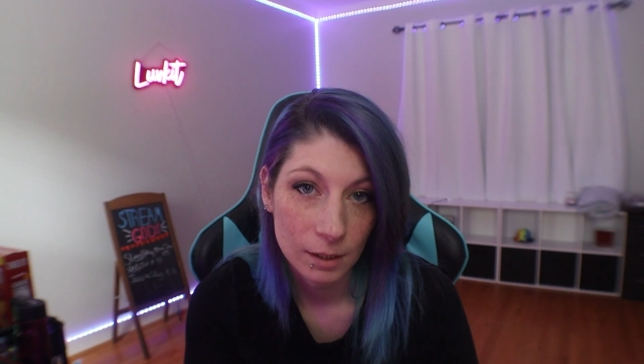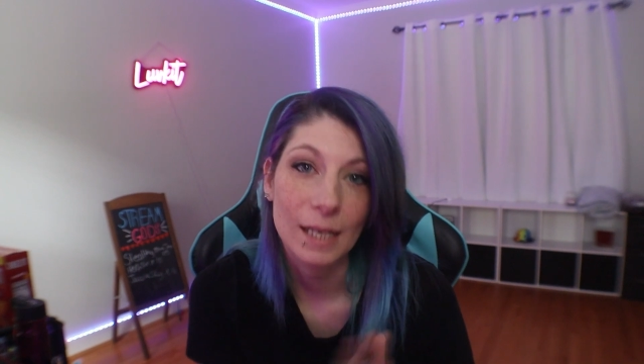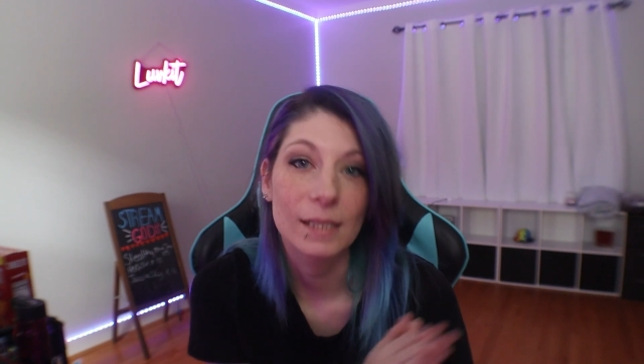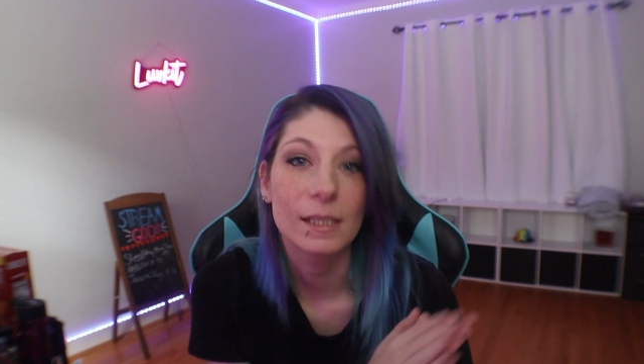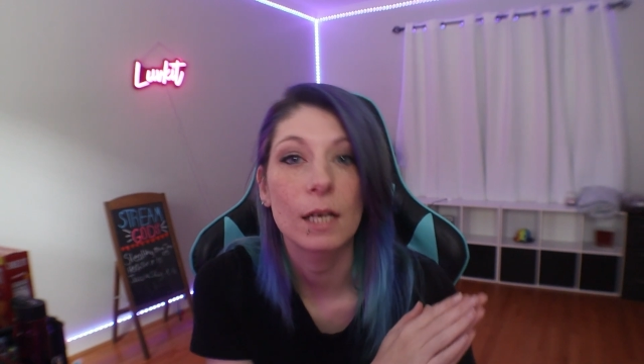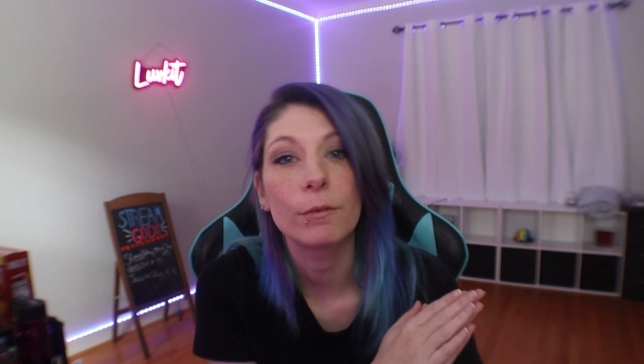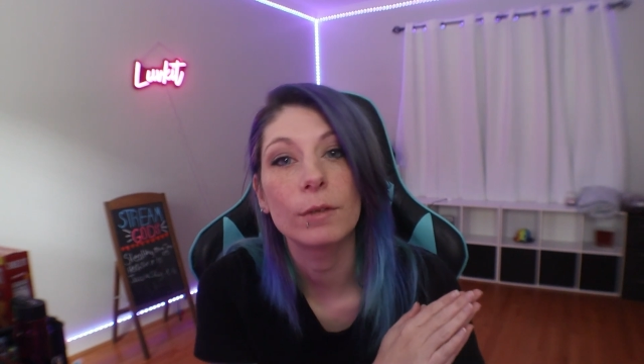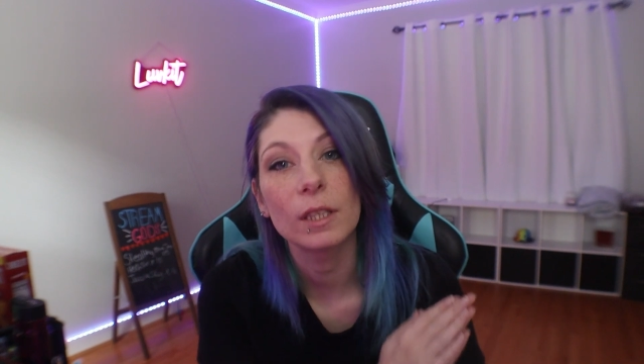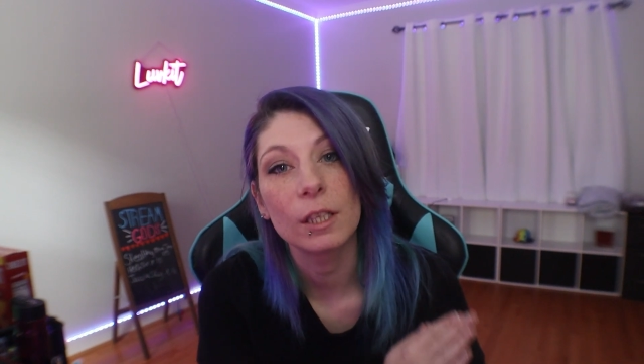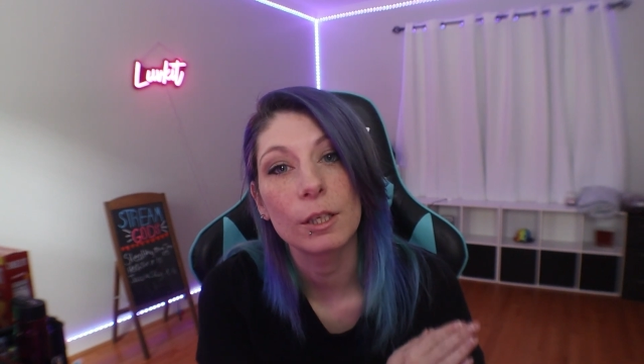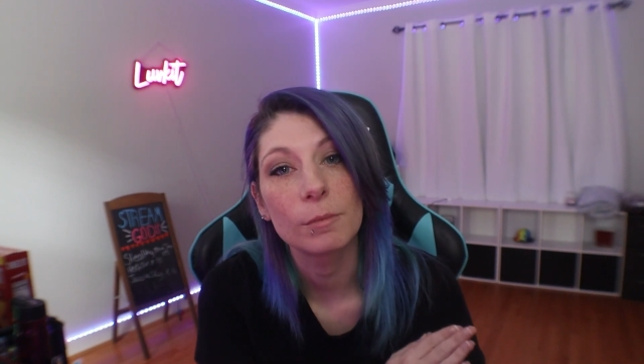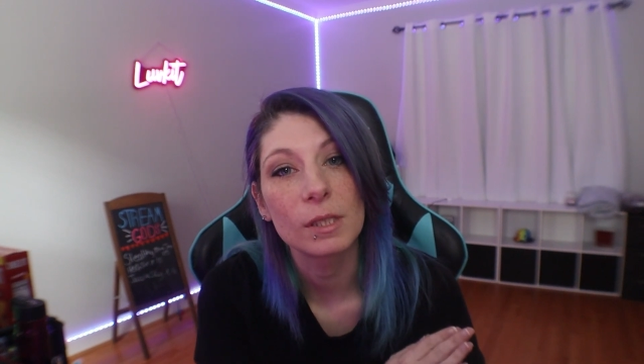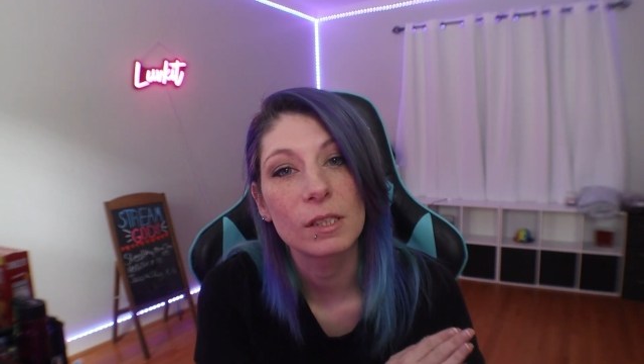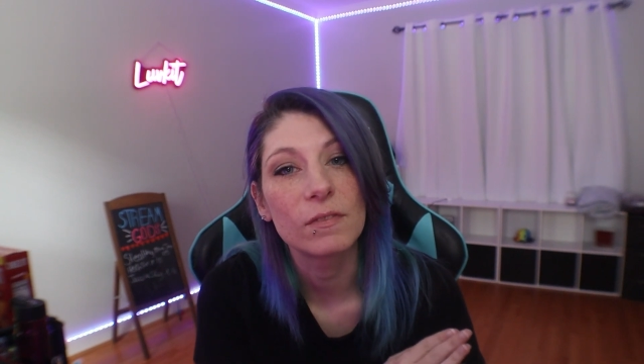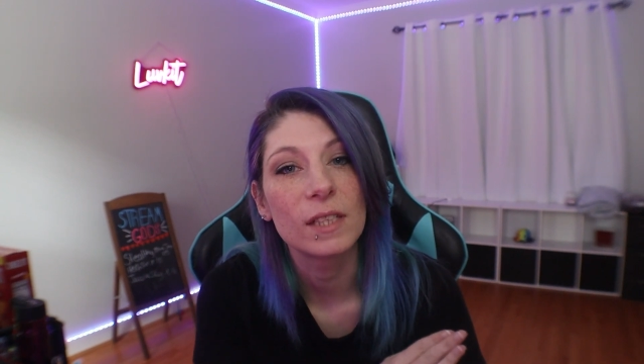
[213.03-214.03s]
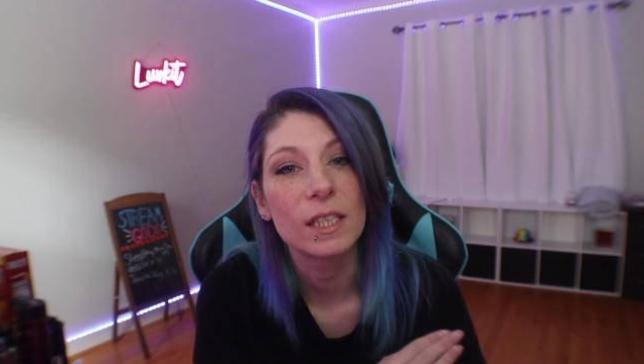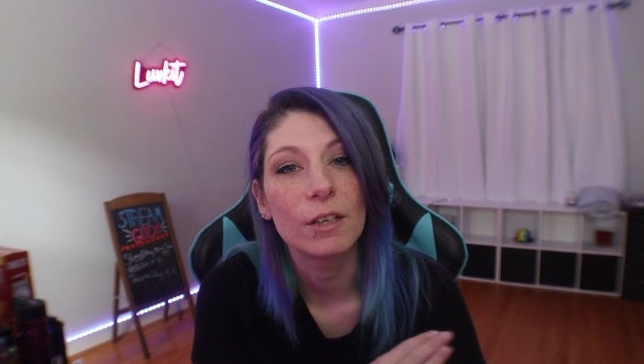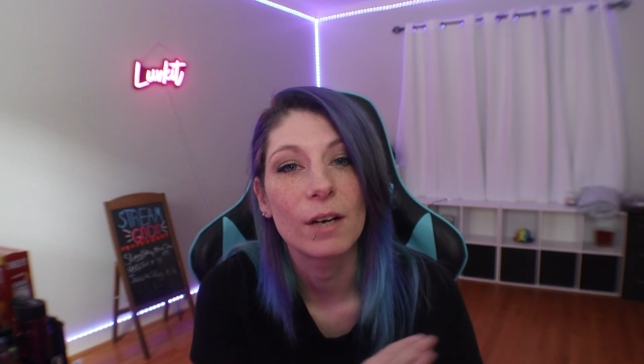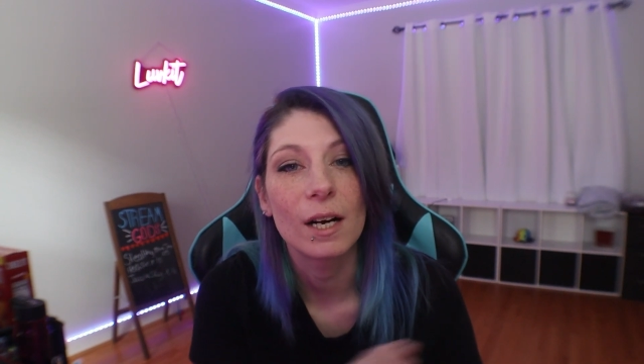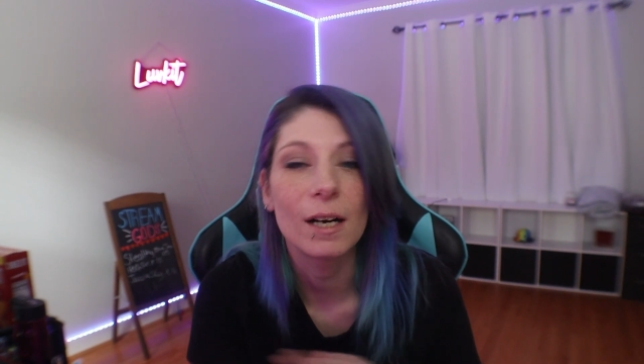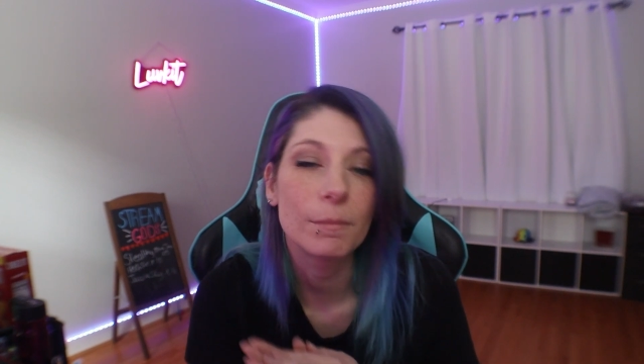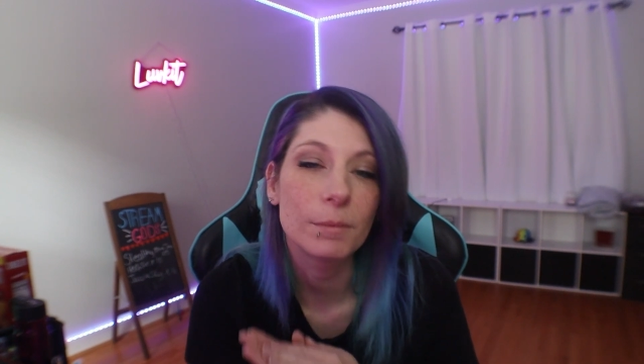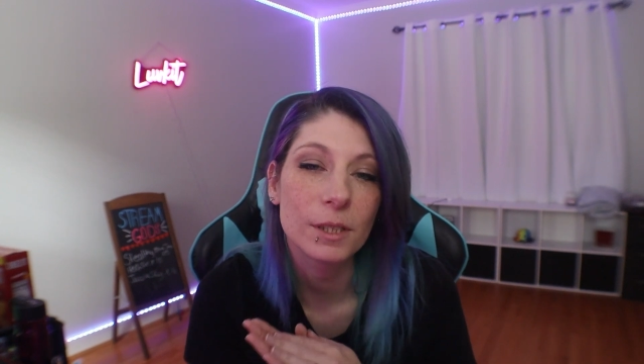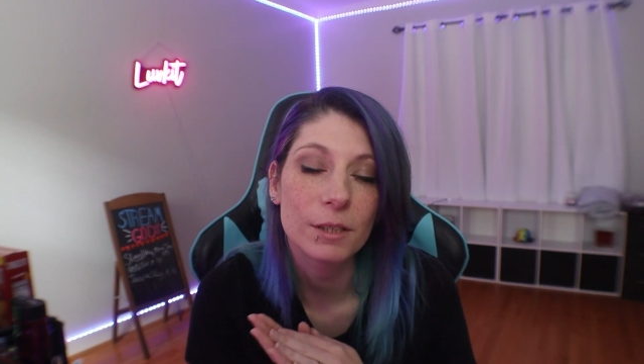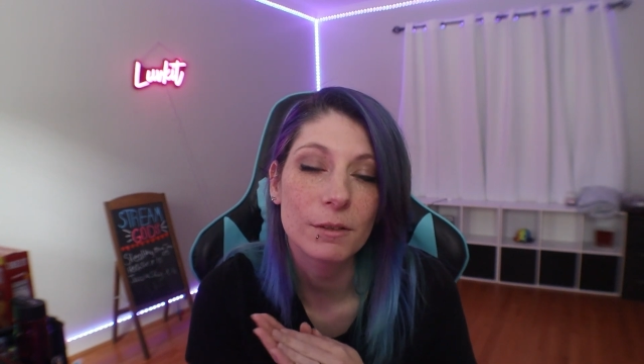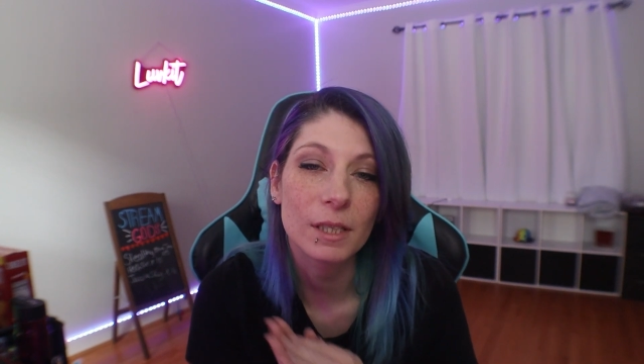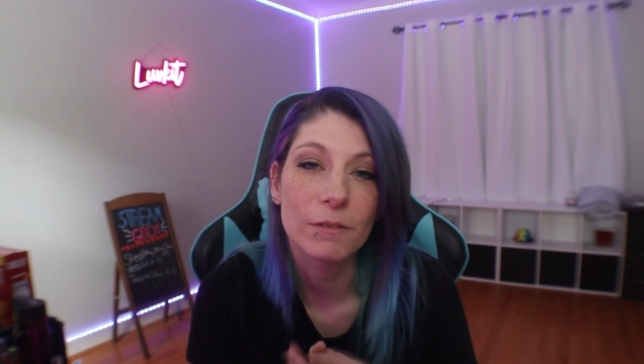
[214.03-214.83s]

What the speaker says: Guys, I really hope this video helped you.